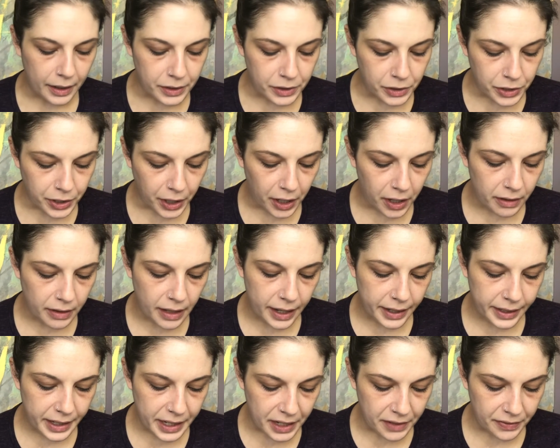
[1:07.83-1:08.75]
Dull,
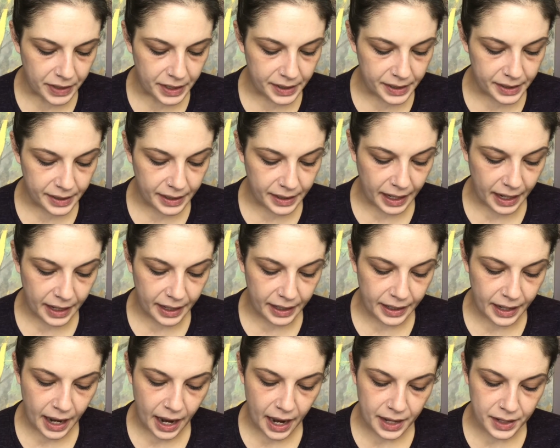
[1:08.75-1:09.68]
uneven skin
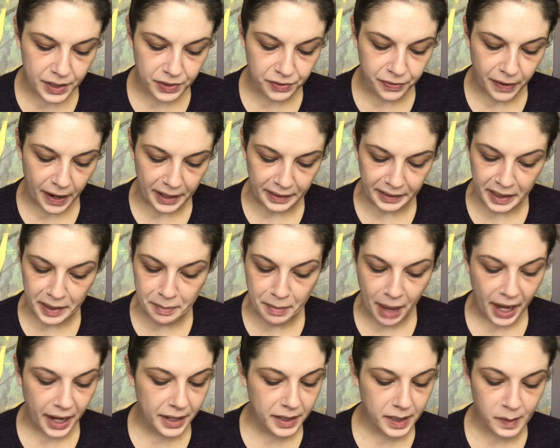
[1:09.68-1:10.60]
has finally met
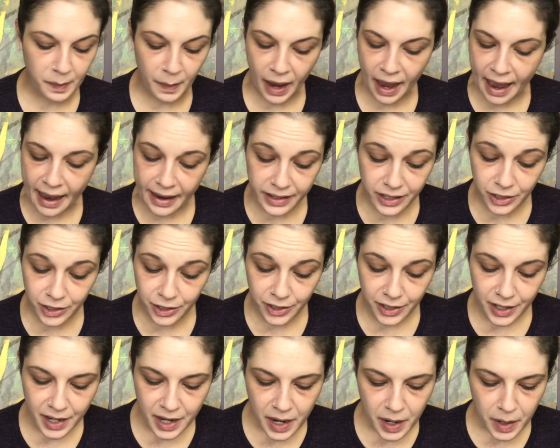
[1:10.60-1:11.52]
its match.
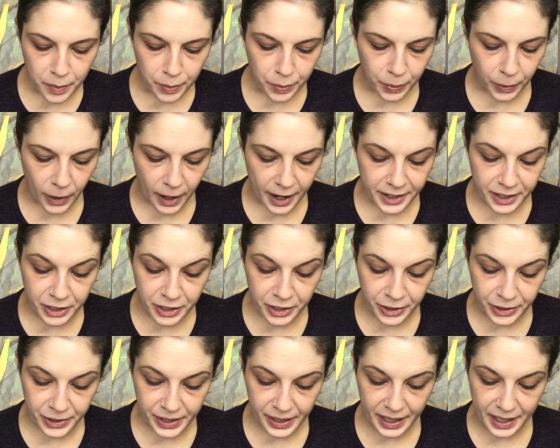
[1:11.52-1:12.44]
Brighten your
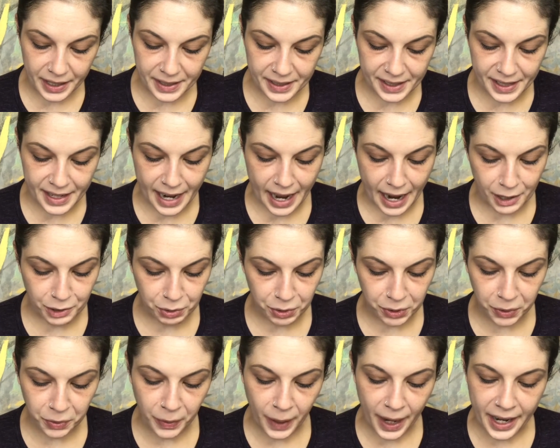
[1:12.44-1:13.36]
skin's
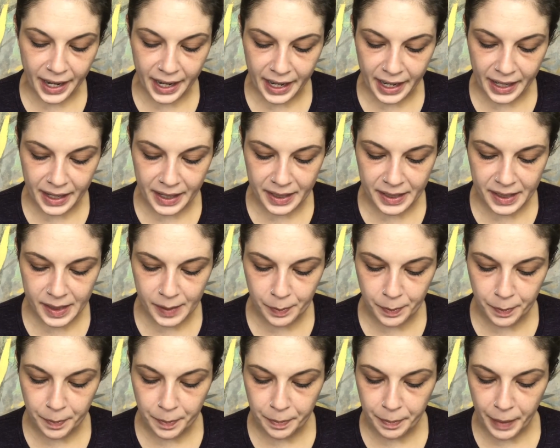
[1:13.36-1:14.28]
natural radiance
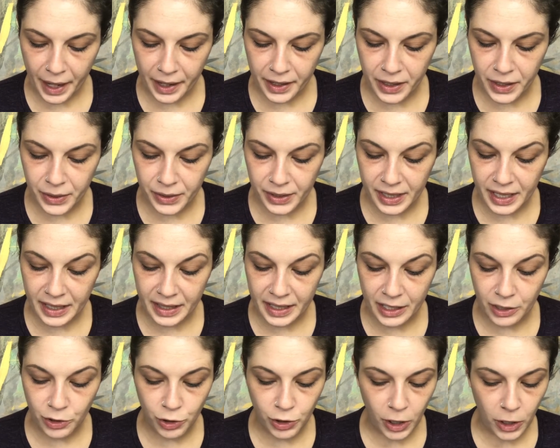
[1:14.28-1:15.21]
by using the
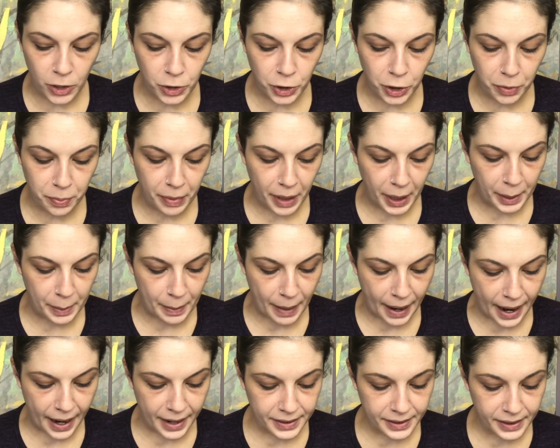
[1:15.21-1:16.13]
Ginger Mud
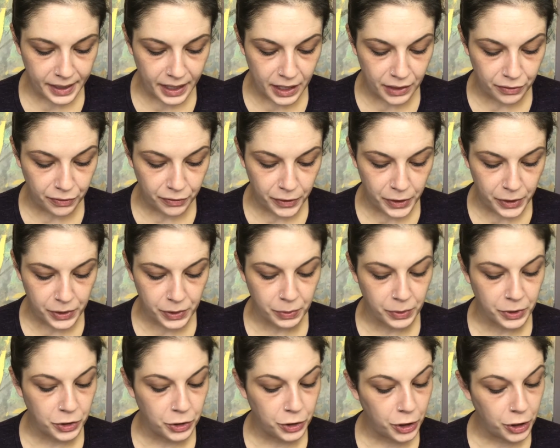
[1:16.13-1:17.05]
Mask infused
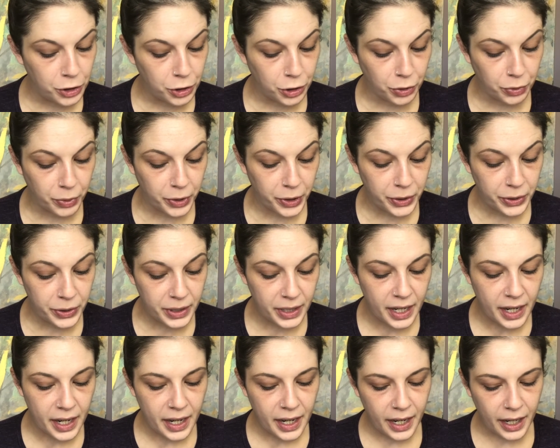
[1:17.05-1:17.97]
with ginger root
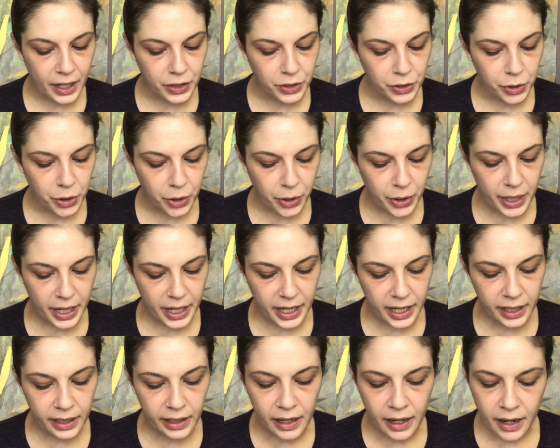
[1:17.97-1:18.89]
and
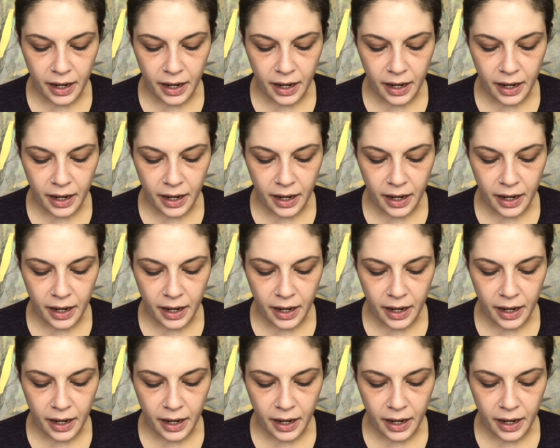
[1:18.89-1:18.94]
taurine